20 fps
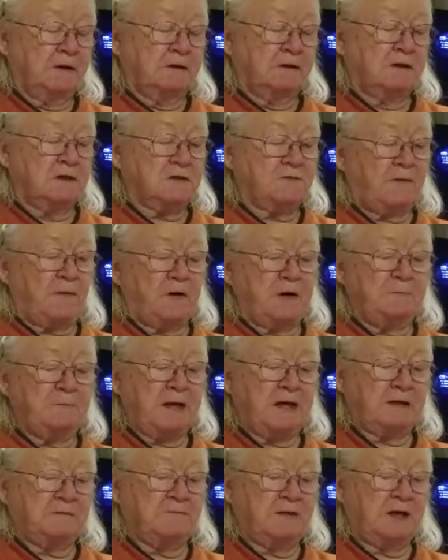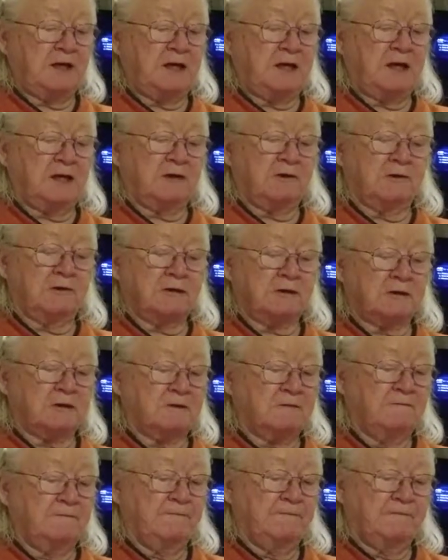This farm had many acres,
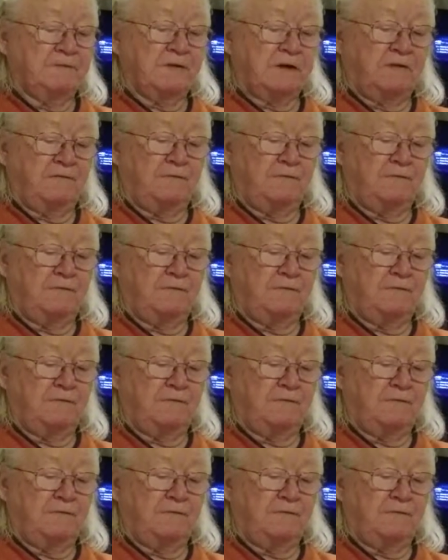a